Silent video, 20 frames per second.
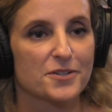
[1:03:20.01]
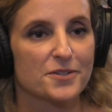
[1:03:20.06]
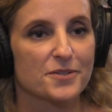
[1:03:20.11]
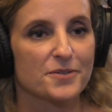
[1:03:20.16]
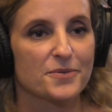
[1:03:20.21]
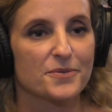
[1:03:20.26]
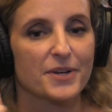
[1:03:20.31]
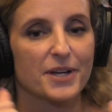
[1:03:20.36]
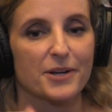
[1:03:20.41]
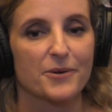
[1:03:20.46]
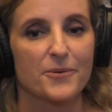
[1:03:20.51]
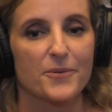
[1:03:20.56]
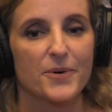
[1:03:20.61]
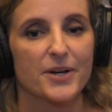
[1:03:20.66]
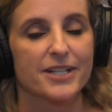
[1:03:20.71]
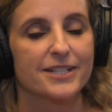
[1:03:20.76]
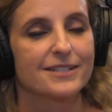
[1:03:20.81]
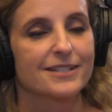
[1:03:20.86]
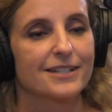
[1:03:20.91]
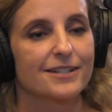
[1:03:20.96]
Mm-hmm. Like,
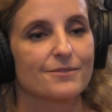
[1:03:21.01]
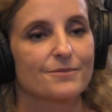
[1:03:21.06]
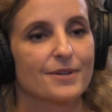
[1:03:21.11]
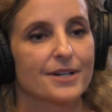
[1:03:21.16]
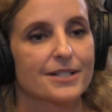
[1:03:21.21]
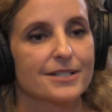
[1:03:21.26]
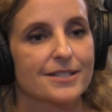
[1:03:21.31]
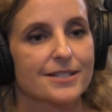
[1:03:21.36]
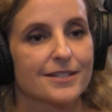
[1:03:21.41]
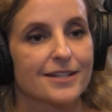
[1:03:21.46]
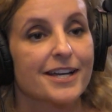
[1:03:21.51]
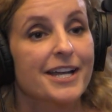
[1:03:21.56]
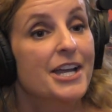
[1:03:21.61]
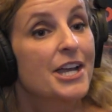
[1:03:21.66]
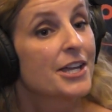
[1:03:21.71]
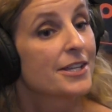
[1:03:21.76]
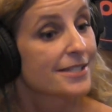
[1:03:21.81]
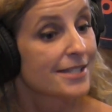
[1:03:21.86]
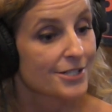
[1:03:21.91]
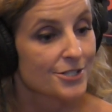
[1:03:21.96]
what do you want to?
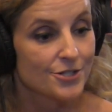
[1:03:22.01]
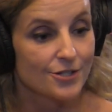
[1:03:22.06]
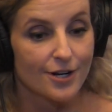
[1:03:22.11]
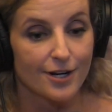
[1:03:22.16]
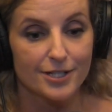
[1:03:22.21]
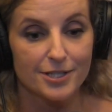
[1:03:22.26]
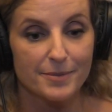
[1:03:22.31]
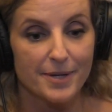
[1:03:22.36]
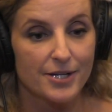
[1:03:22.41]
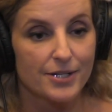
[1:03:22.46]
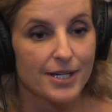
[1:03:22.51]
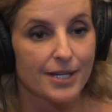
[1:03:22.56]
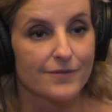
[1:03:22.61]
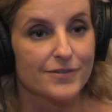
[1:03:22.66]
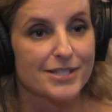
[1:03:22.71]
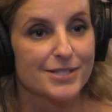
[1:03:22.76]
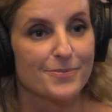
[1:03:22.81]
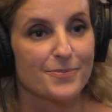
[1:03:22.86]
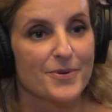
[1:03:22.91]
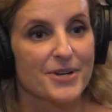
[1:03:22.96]
Okay. Since you're all about
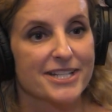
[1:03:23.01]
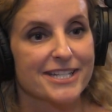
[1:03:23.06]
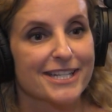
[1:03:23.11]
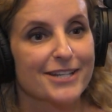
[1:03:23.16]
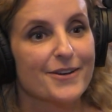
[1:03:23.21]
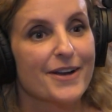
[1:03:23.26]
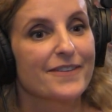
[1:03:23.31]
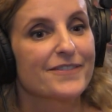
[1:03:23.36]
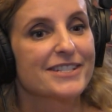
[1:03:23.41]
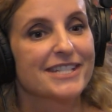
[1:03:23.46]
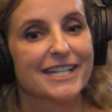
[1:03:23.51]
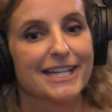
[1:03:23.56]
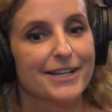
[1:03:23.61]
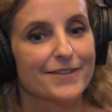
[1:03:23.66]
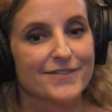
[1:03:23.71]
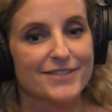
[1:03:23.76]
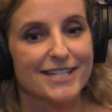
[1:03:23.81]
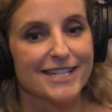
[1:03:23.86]
gifts, what do you have to give today?